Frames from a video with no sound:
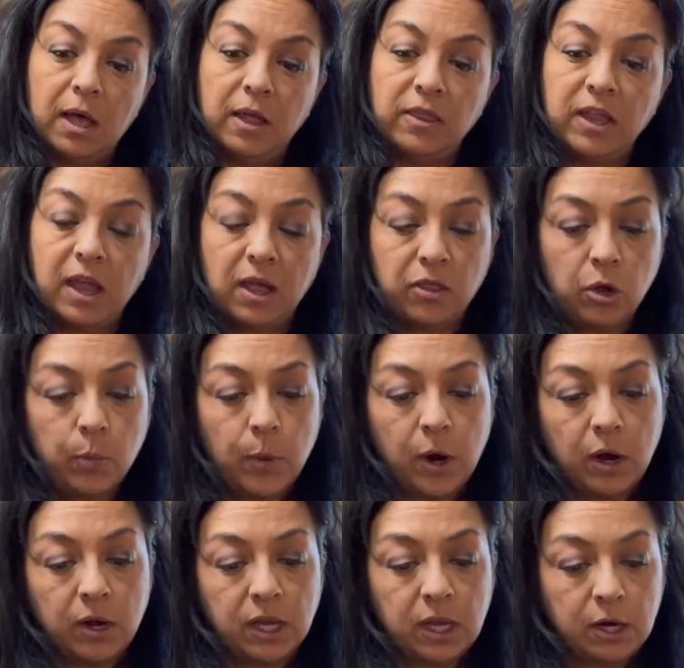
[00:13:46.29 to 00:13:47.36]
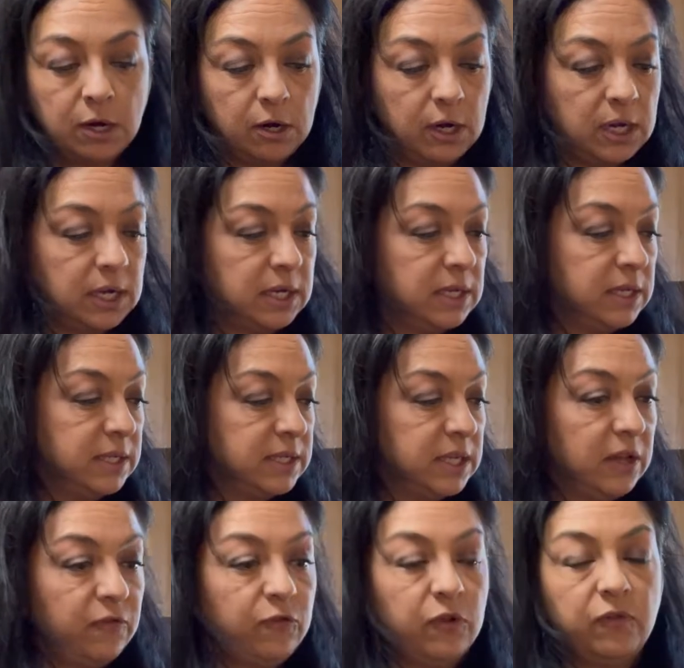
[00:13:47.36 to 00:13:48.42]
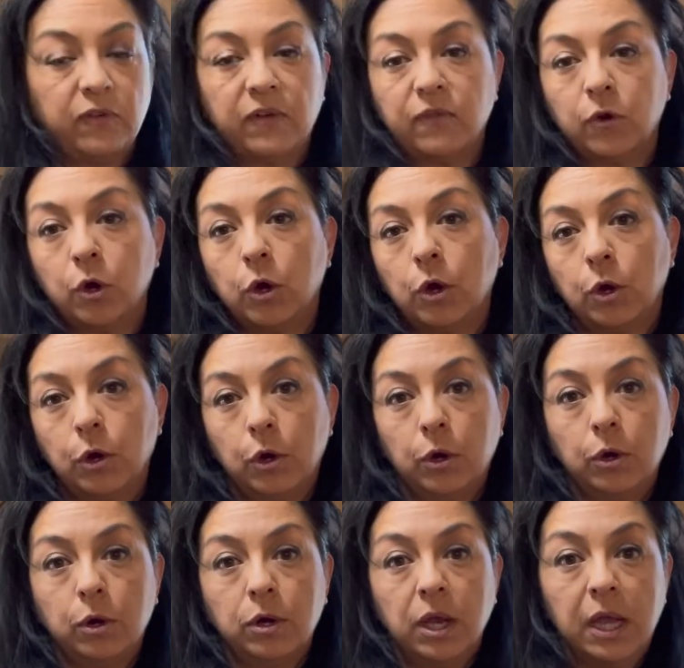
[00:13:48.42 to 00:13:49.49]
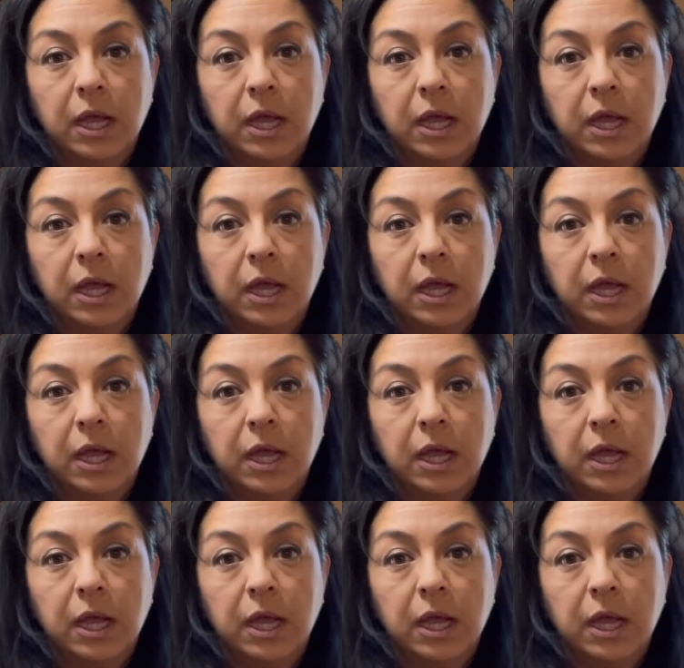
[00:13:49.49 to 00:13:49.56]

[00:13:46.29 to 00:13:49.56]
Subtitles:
The other part here is, if you've ever heard